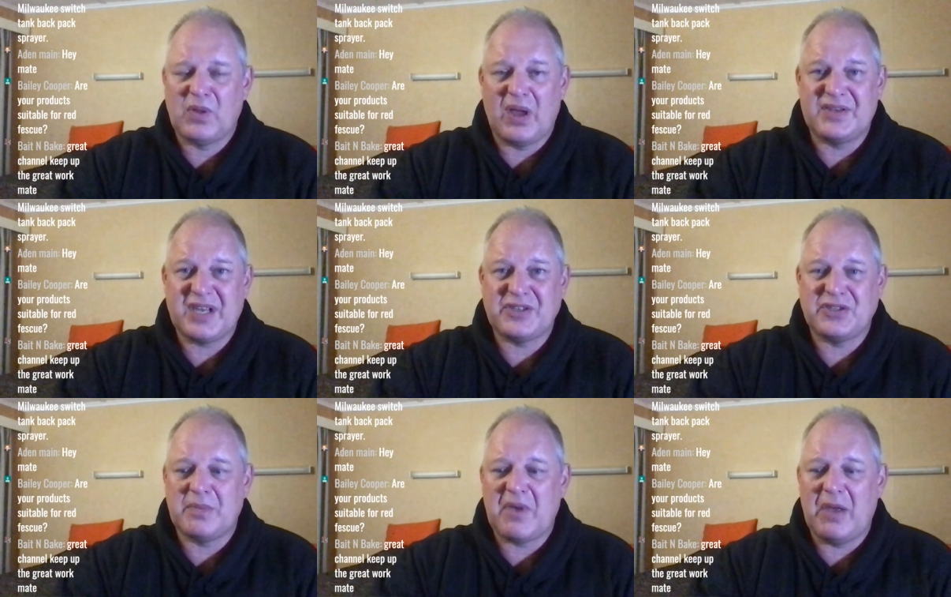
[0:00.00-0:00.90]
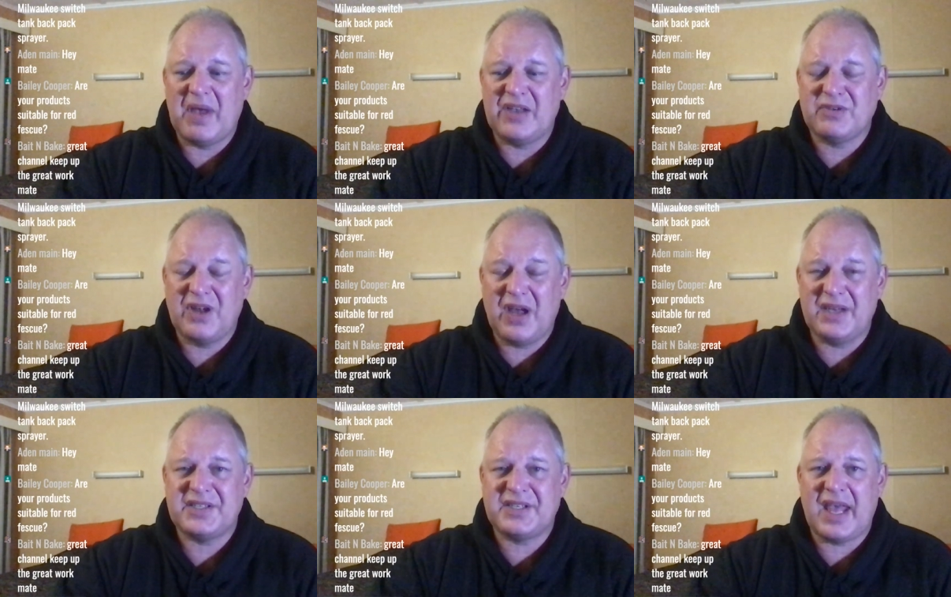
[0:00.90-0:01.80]
such as the MoMaster, and I
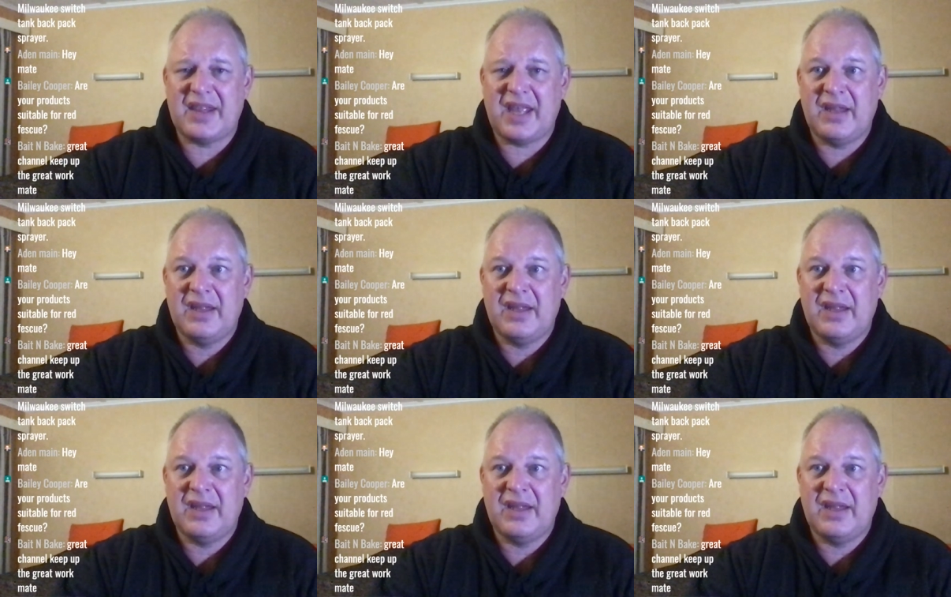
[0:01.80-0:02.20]
understand that.